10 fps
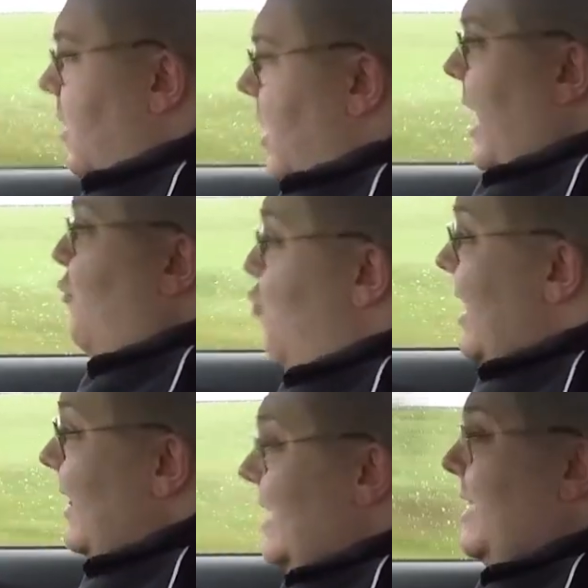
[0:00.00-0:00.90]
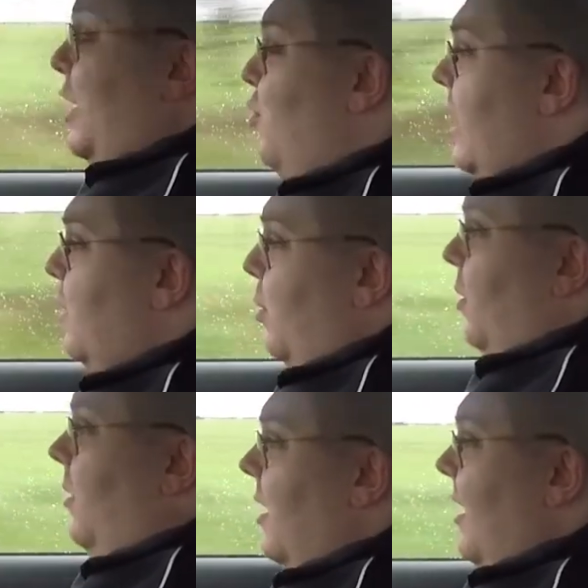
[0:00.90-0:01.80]
It really is incredible
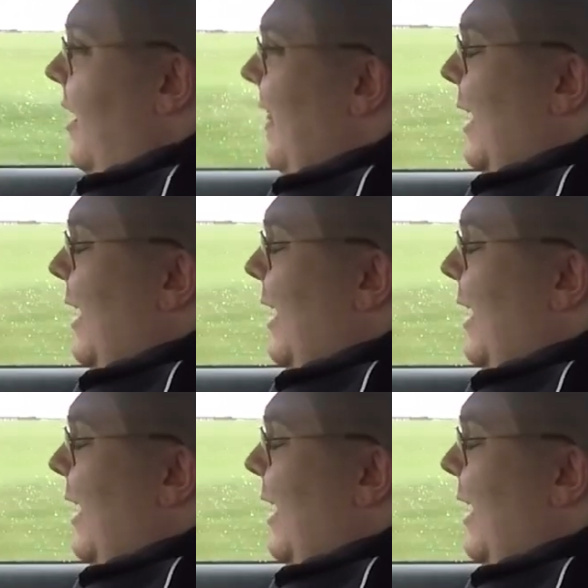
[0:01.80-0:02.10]
that